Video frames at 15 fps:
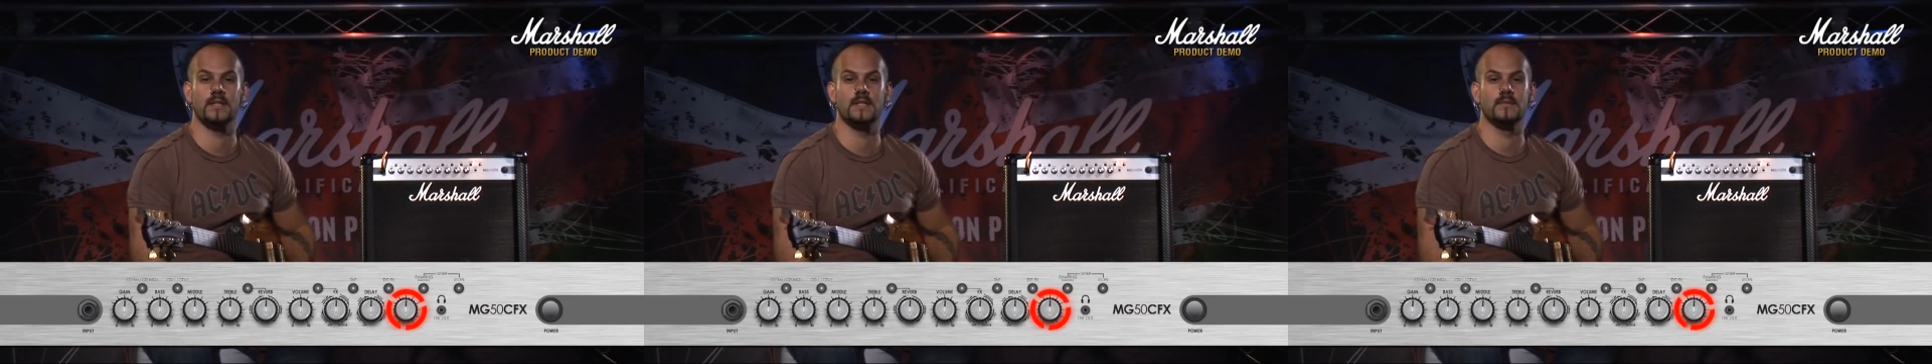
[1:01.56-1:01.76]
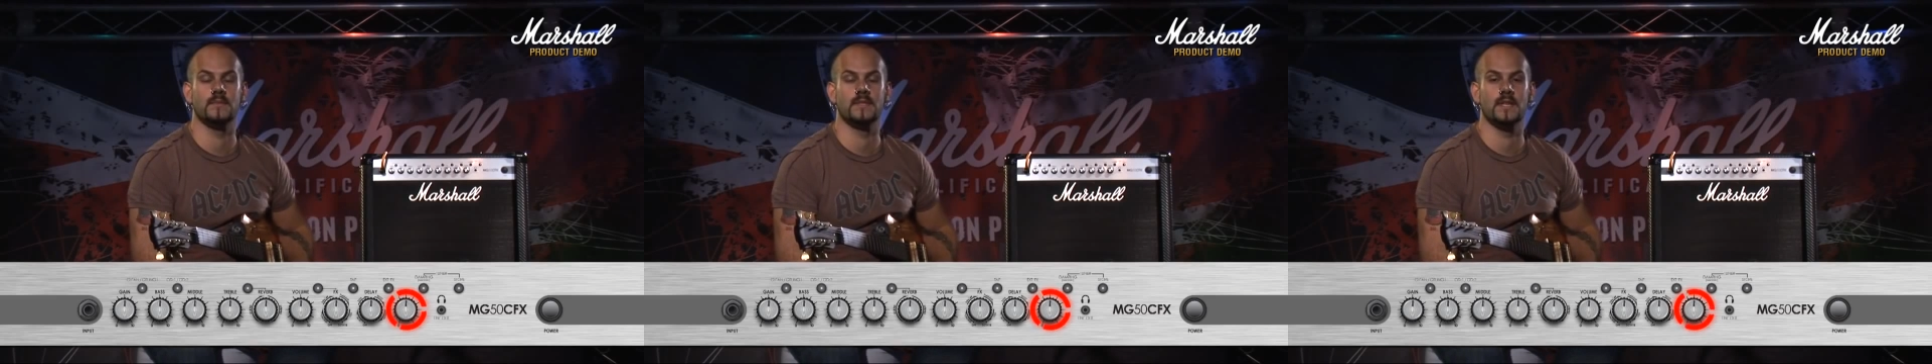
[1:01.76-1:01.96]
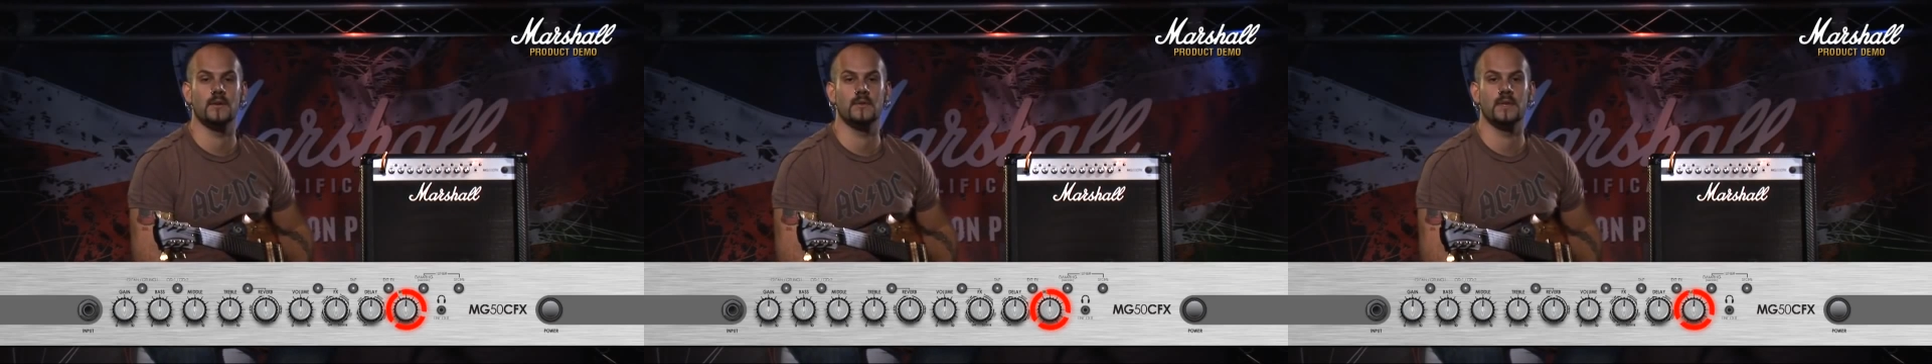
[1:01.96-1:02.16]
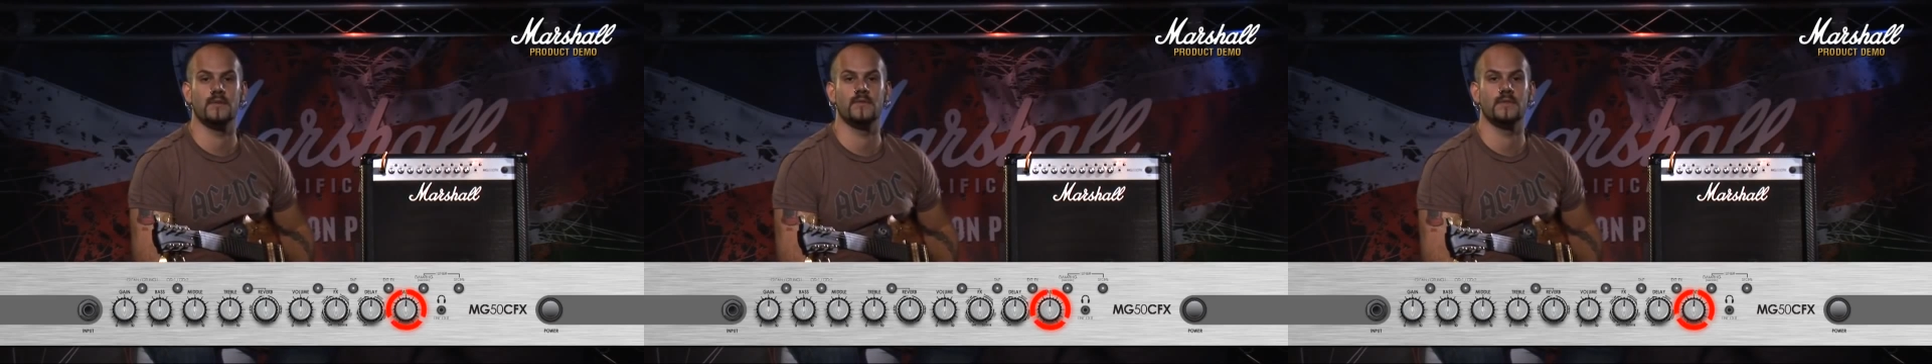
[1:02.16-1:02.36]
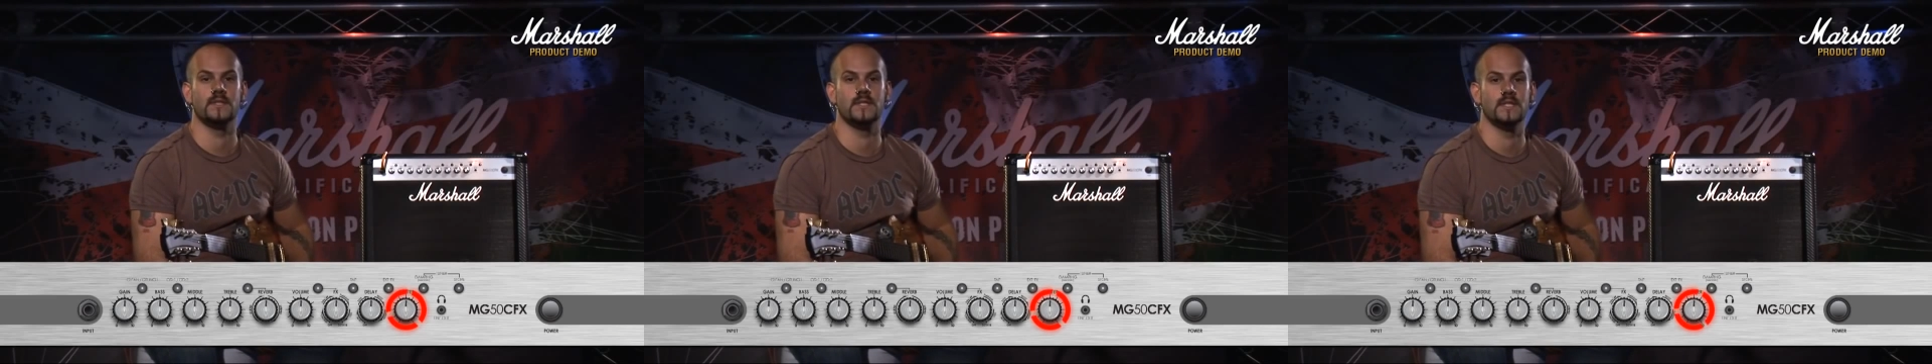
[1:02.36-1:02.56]
are some subtle
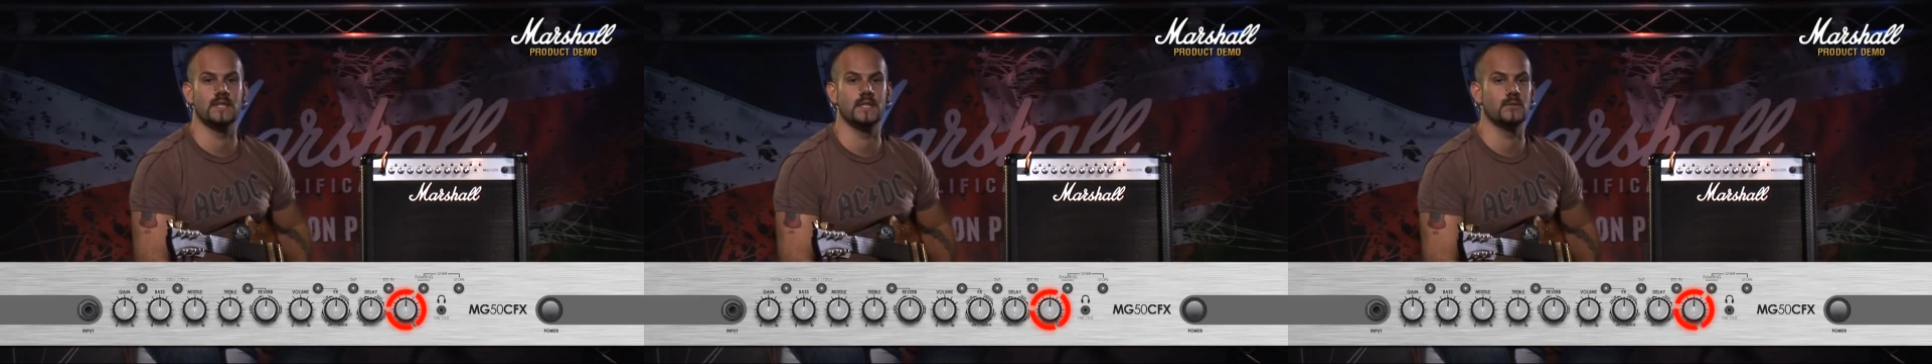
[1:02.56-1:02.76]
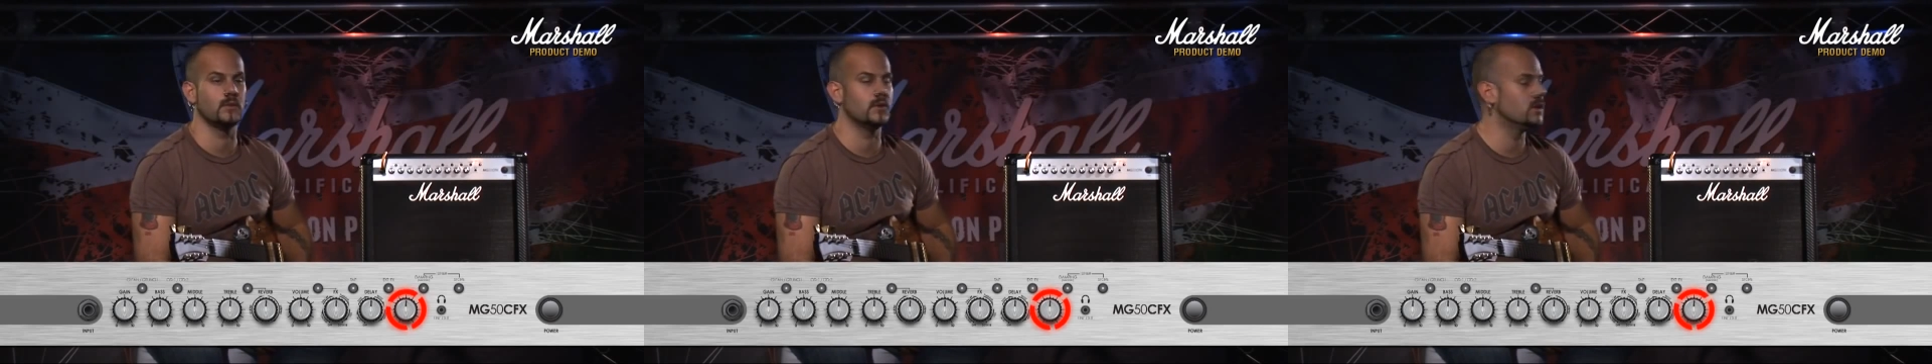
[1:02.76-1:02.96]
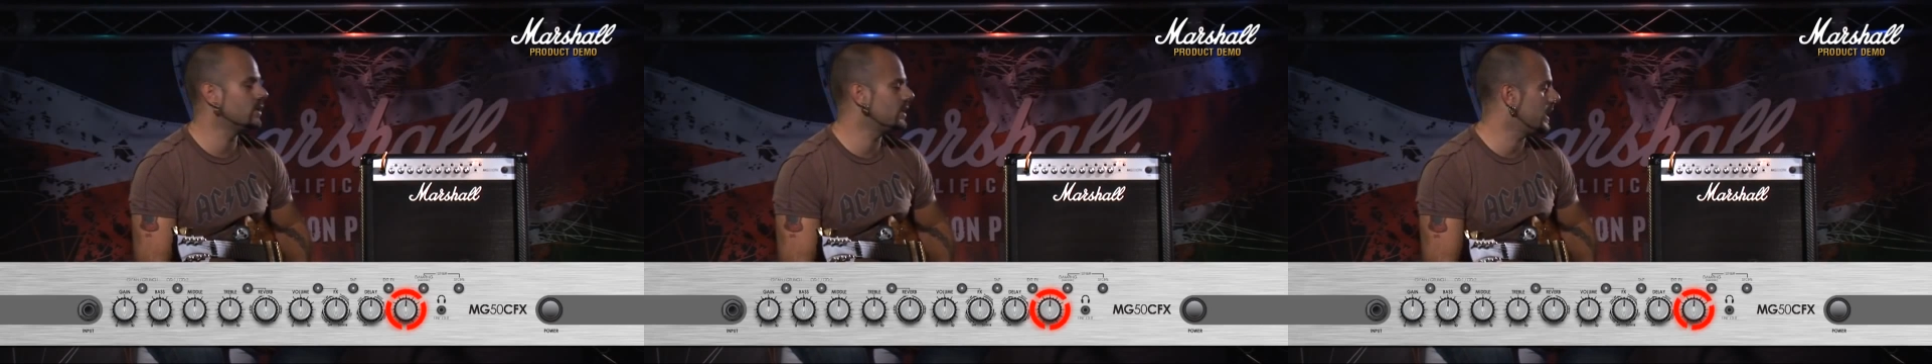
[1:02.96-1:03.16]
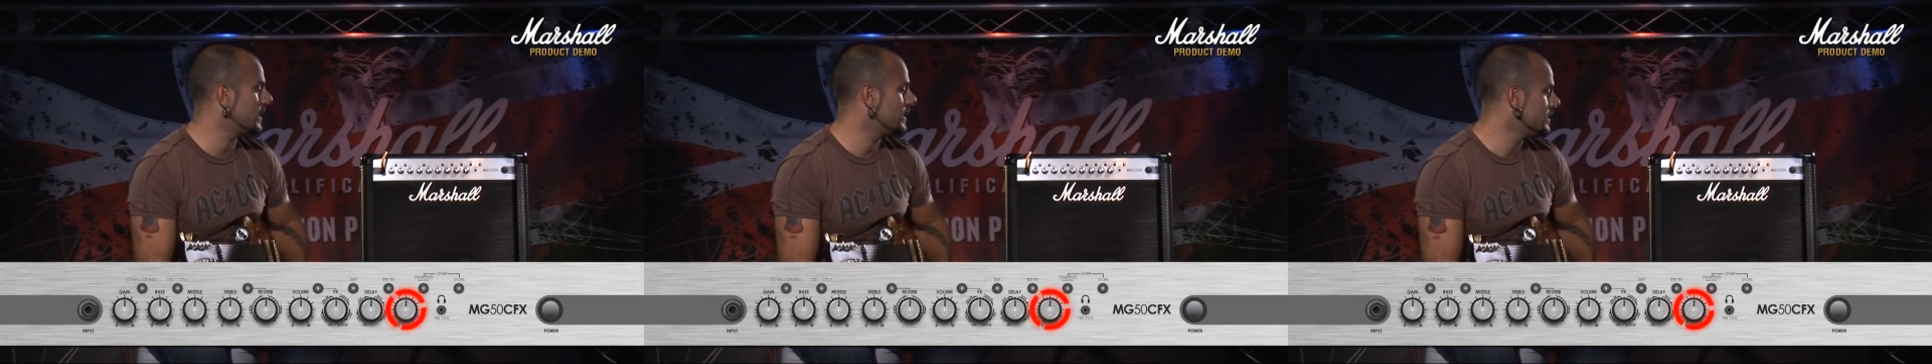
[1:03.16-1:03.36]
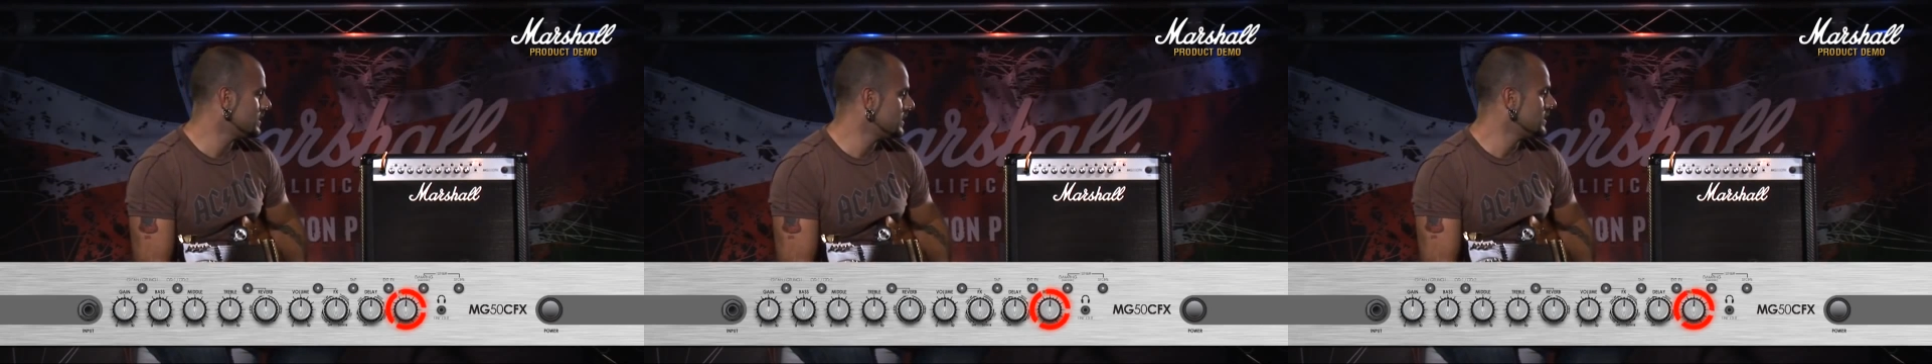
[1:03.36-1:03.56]
differences as we'll look
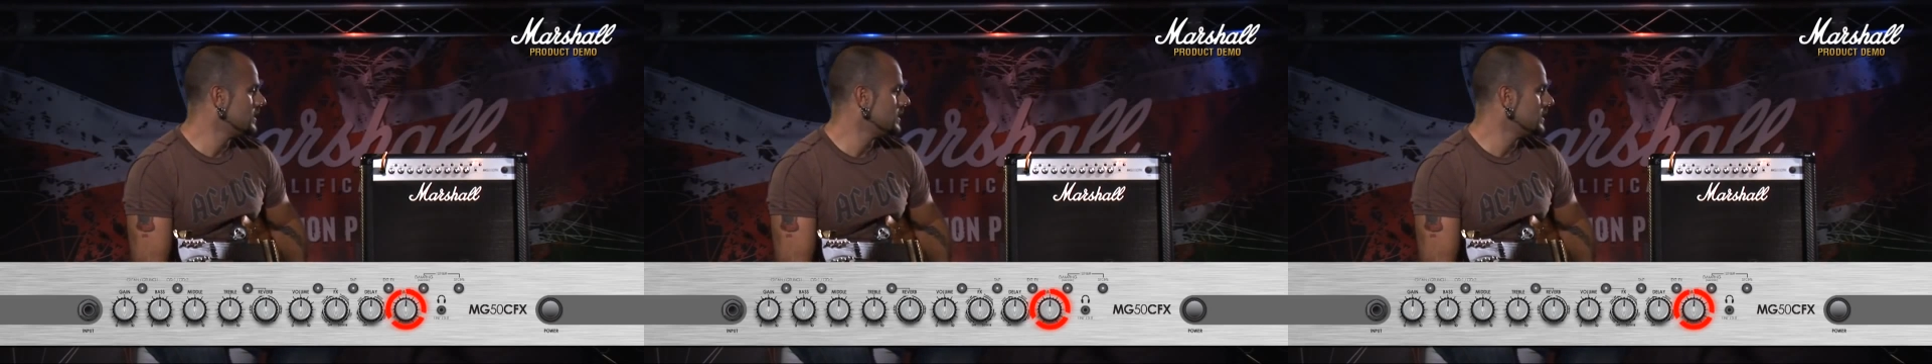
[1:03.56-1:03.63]
at.